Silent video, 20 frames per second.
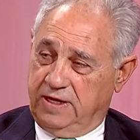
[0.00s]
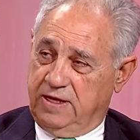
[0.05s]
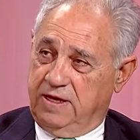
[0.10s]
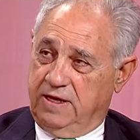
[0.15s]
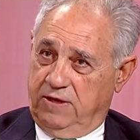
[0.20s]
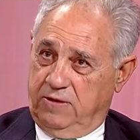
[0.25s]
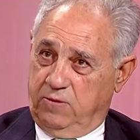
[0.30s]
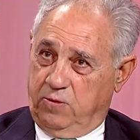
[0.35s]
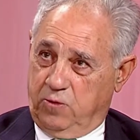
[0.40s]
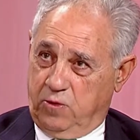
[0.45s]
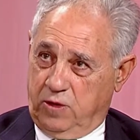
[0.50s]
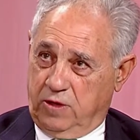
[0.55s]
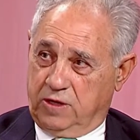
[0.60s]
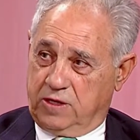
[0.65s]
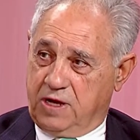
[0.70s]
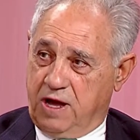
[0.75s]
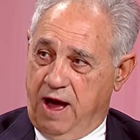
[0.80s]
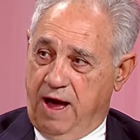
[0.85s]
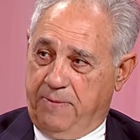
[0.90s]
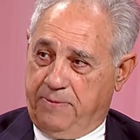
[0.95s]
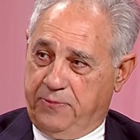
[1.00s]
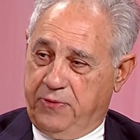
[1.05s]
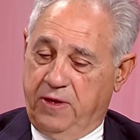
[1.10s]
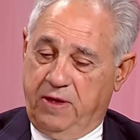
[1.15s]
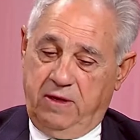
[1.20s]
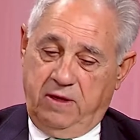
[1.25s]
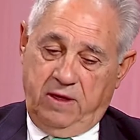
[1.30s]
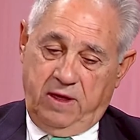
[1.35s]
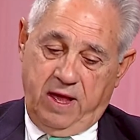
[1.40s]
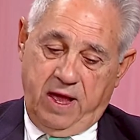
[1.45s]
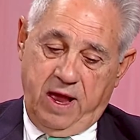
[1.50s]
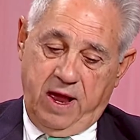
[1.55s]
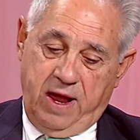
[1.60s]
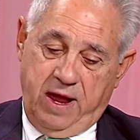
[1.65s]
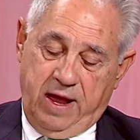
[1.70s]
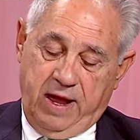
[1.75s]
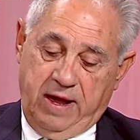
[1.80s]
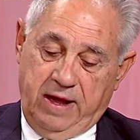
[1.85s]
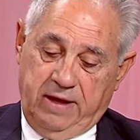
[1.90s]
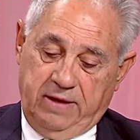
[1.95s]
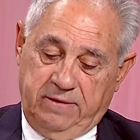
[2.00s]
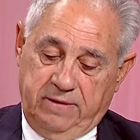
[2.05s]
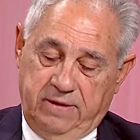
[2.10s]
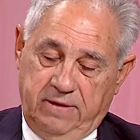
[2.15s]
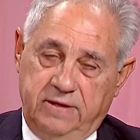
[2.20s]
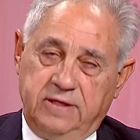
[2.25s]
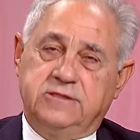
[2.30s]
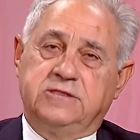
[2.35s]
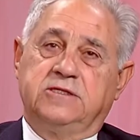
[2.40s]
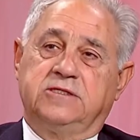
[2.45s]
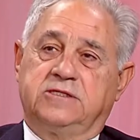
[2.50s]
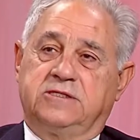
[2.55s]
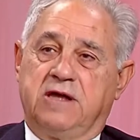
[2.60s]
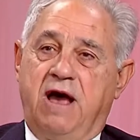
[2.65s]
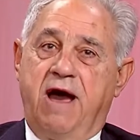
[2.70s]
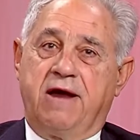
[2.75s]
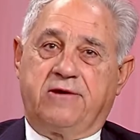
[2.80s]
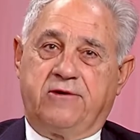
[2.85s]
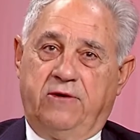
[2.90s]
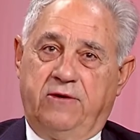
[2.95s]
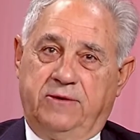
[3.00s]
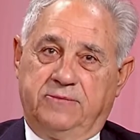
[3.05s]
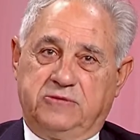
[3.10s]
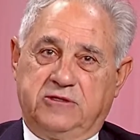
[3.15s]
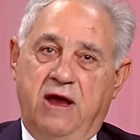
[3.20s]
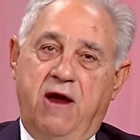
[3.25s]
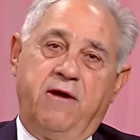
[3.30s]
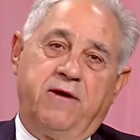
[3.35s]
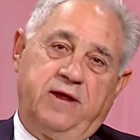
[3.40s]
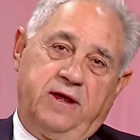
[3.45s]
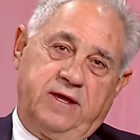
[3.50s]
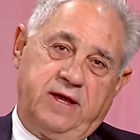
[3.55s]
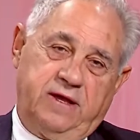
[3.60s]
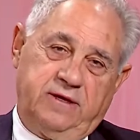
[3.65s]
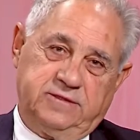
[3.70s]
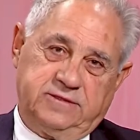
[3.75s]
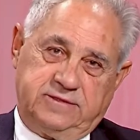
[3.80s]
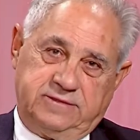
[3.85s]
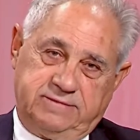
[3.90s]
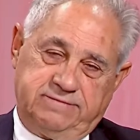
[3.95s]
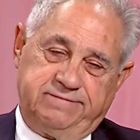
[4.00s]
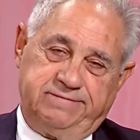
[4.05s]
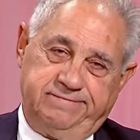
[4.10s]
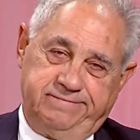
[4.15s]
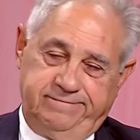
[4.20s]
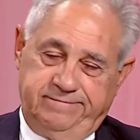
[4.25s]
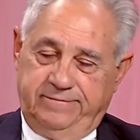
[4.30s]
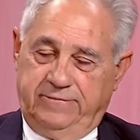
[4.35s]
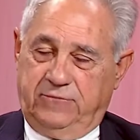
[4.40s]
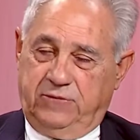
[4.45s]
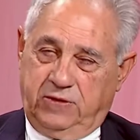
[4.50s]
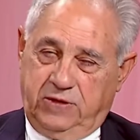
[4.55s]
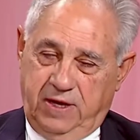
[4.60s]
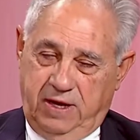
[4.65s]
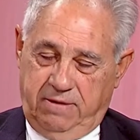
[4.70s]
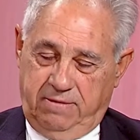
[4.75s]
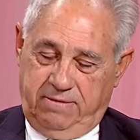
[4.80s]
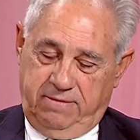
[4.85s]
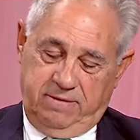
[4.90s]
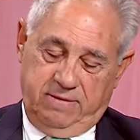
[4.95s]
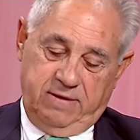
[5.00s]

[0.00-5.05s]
Correct. World Cup. And this is soccer, I'm sorry, in case you get.